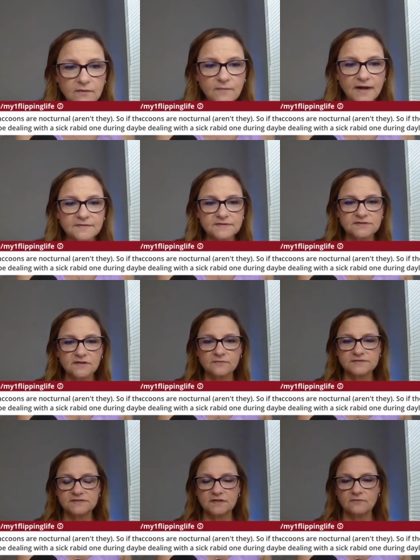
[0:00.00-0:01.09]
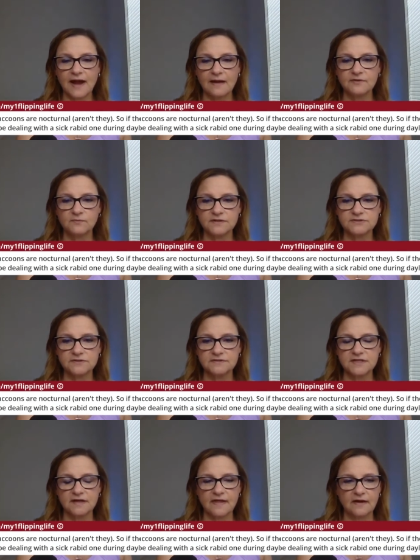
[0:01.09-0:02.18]
you might be dealing with sick rabid one
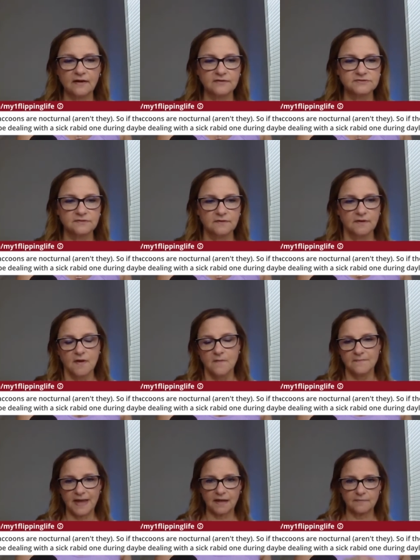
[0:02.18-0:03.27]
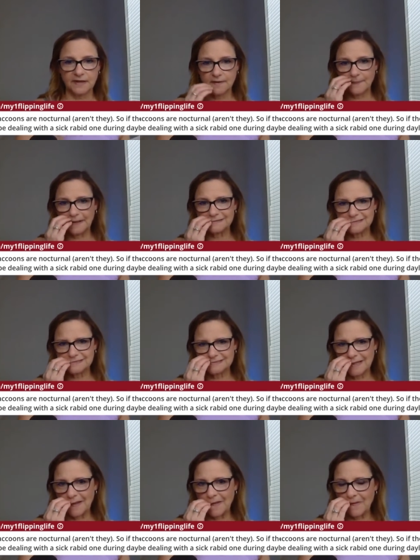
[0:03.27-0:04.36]
during daylight hours. Maybe, but
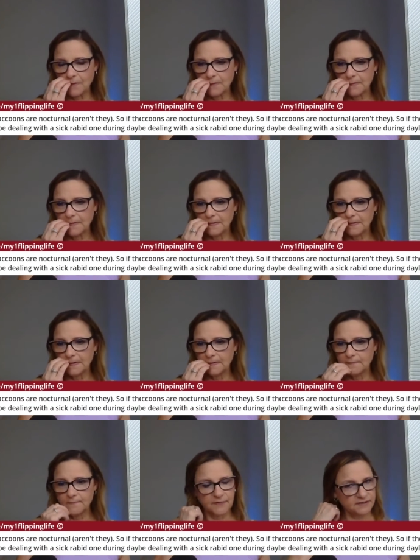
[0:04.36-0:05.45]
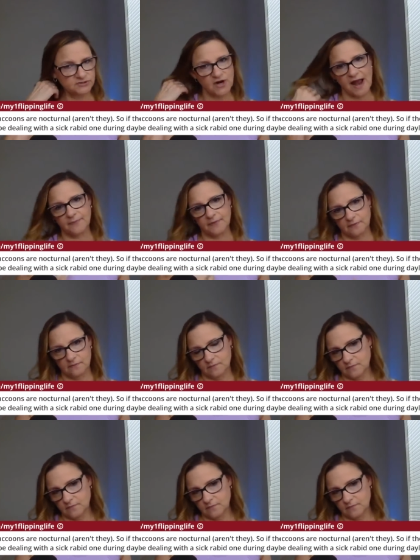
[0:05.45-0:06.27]
still. Put a trap.